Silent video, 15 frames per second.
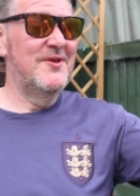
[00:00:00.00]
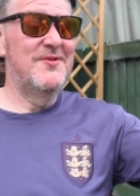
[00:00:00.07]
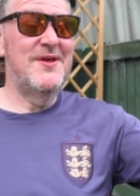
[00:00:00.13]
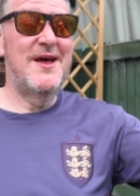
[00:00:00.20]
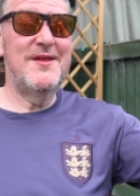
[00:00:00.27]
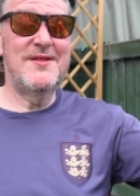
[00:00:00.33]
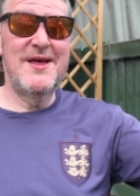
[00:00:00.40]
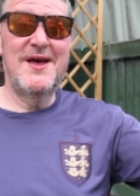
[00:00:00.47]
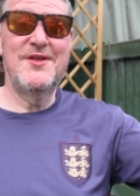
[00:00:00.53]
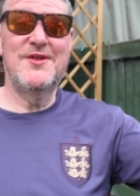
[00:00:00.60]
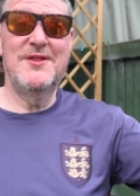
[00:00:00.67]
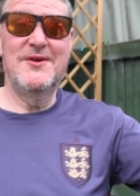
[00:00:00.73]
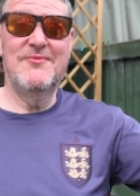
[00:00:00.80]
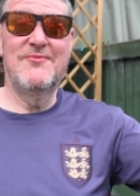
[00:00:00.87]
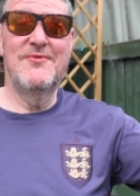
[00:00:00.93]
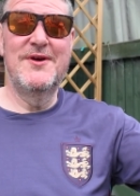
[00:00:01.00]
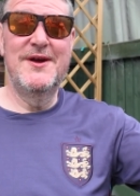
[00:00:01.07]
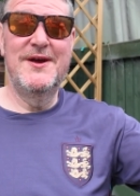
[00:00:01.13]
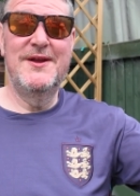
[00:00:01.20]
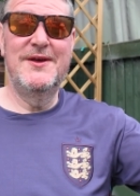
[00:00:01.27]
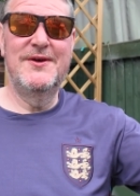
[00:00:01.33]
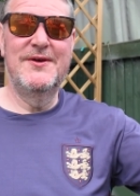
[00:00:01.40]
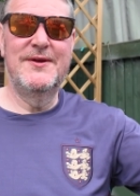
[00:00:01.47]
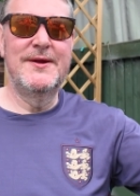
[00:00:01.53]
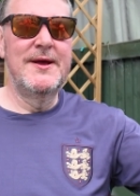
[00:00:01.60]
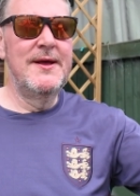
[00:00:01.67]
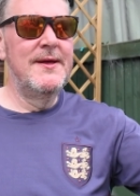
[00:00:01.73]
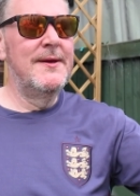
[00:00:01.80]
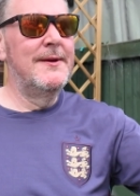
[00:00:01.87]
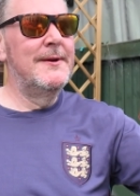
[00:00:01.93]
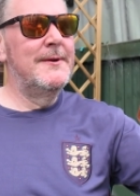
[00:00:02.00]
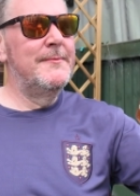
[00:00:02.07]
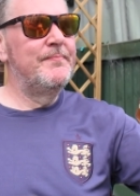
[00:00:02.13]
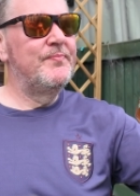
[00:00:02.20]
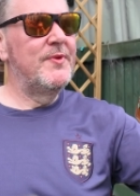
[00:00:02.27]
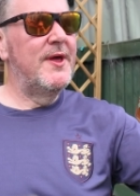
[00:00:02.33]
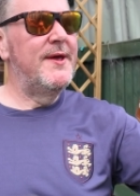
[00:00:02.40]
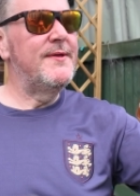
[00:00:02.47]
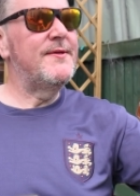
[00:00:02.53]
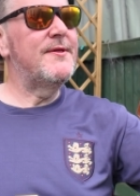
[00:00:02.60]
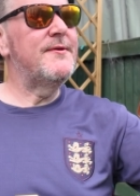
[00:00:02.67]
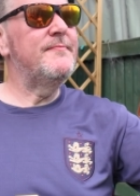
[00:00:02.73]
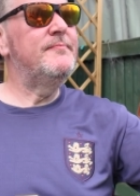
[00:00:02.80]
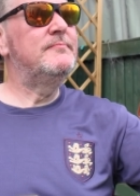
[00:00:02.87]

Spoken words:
That's actually really good. It's...